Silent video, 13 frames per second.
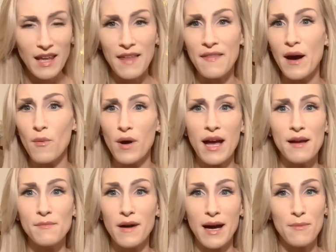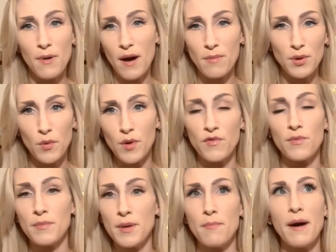that way I, I probably won't
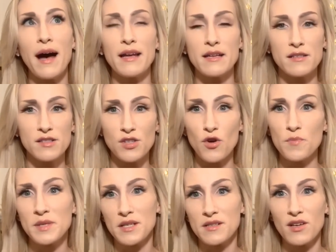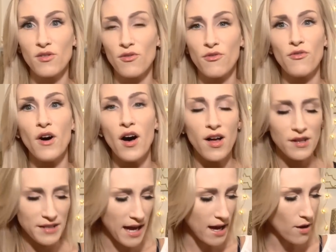even be buying soaps until
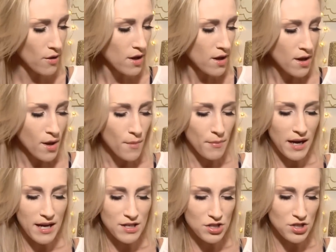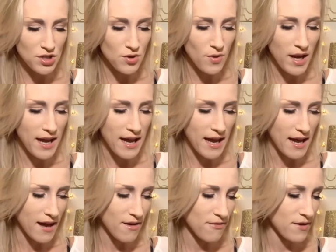fall now, but I do
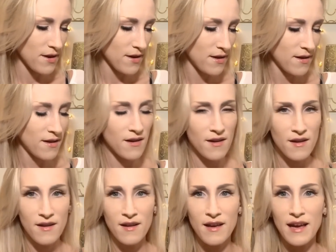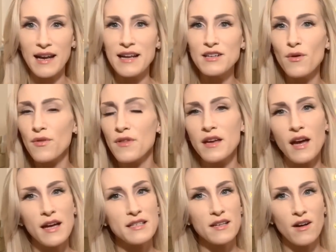have, and I don't think
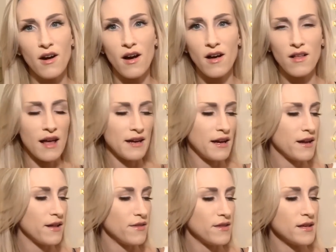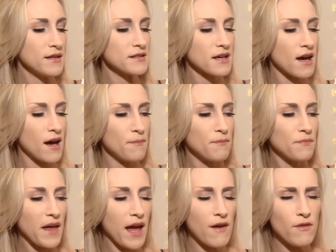I did a haul on any of these.
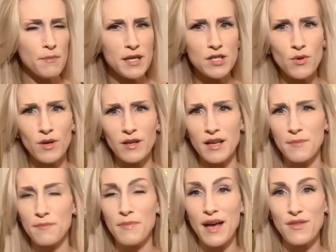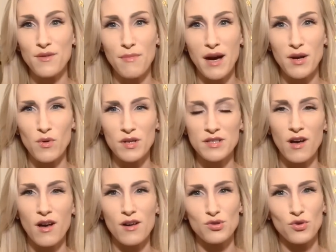Um, I haven't been doing like Bath & Body Works
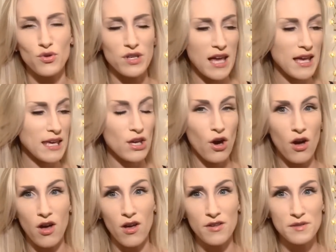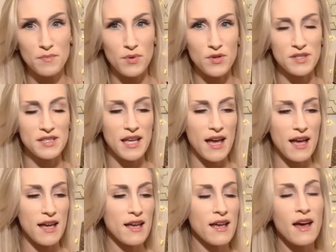hauls or Yankee hauls per
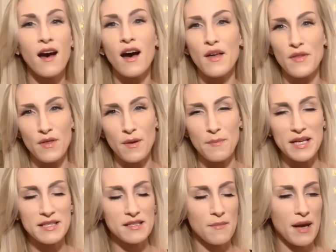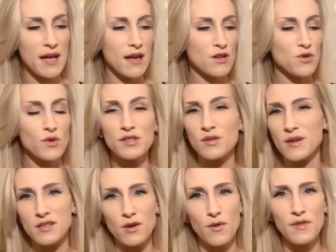se, other than my semi-annual, so I
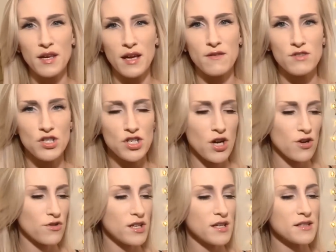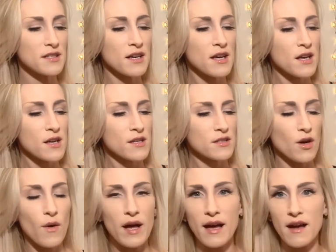don't think I've shared these.
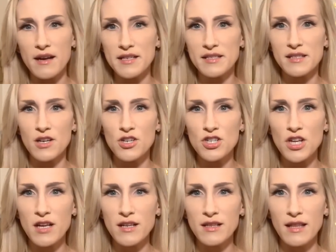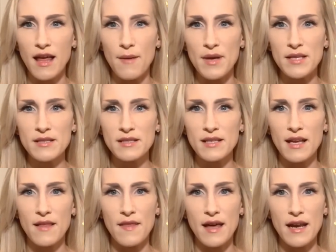So I got a Sunshine and Lemons
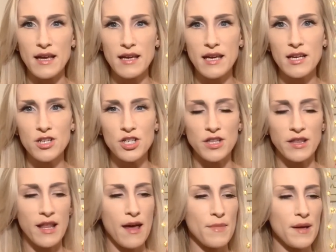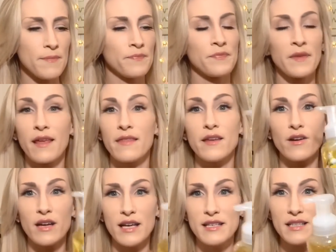and then a Kitchen Lemon. There
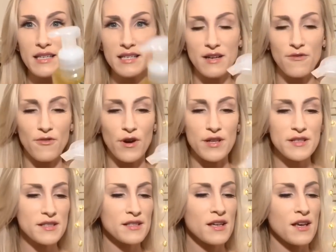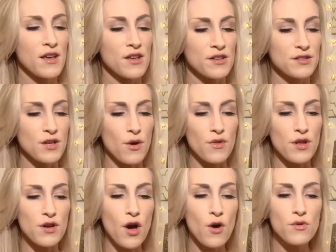is a difference. So the
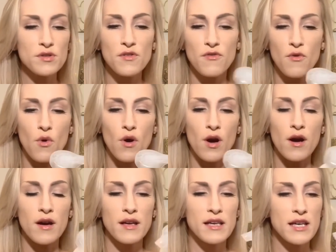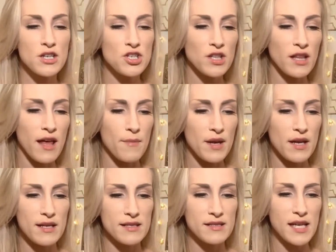notes for Kitchen Lemon
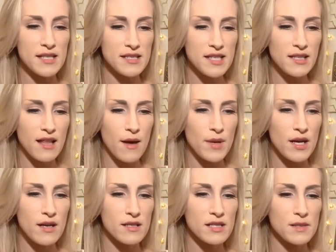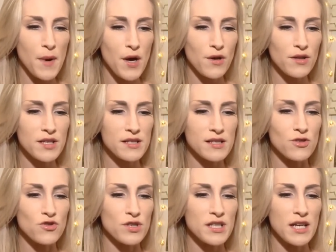is zesty lemon, sparkling
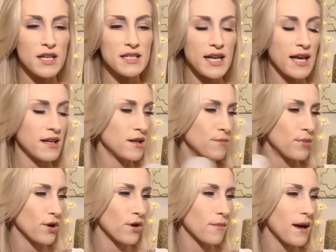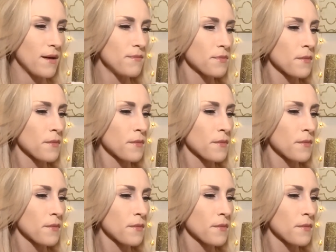citrus, and Italian bergamot.